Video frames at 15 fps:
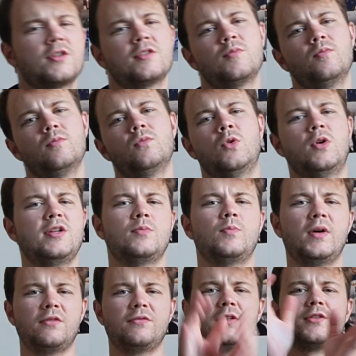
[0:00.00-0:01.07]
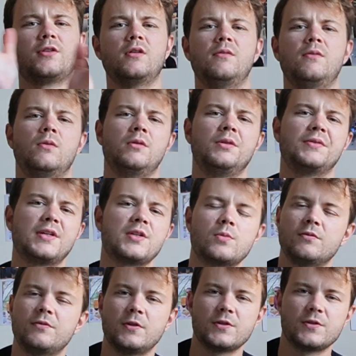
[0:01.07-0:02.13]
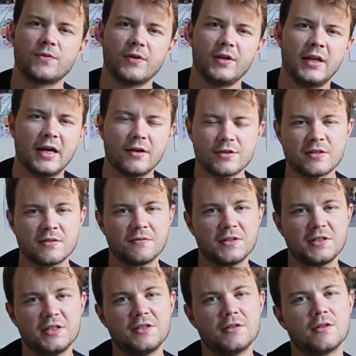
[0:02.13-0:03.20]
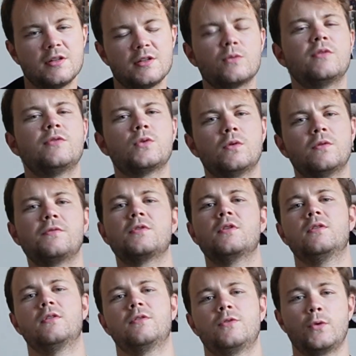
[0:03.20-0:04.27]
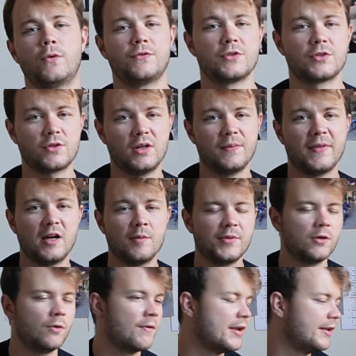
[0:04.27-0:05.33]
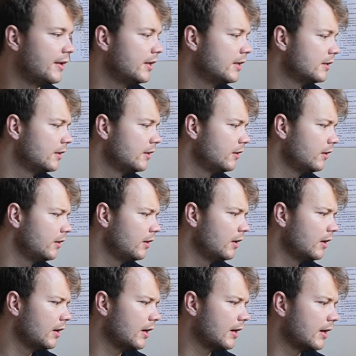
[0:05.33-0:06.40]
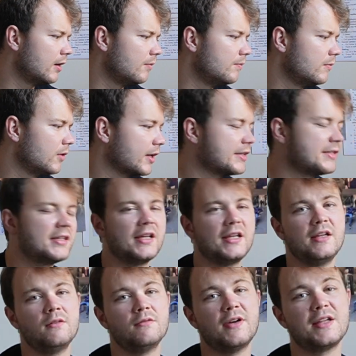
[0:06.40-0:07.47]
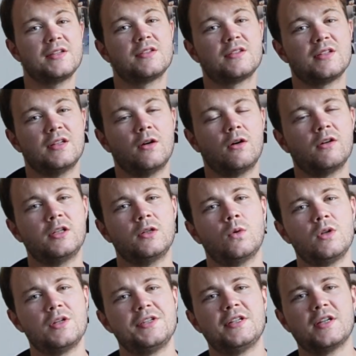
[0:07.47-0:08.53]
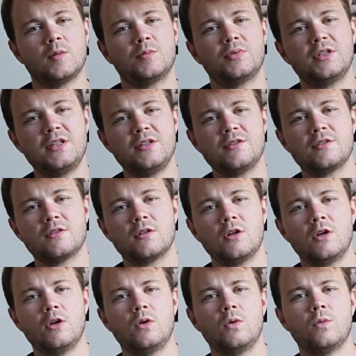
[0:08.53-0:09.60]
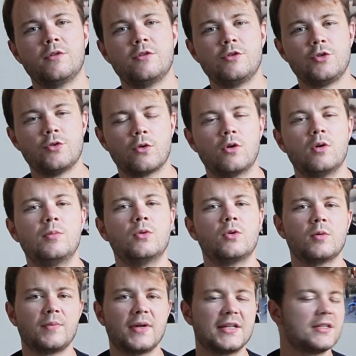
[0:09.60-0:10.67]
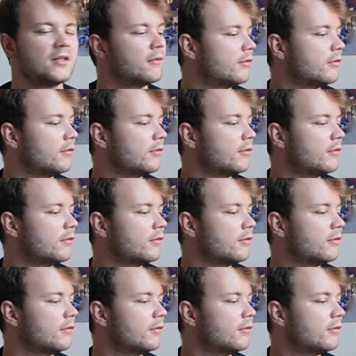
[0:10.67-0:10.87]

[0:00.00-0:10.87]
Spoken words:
is Buffett's overall investment philosophy, and how does it fit into this? We've sort of described that a bit already. Like I say, he invests in high quality companies with durable competitive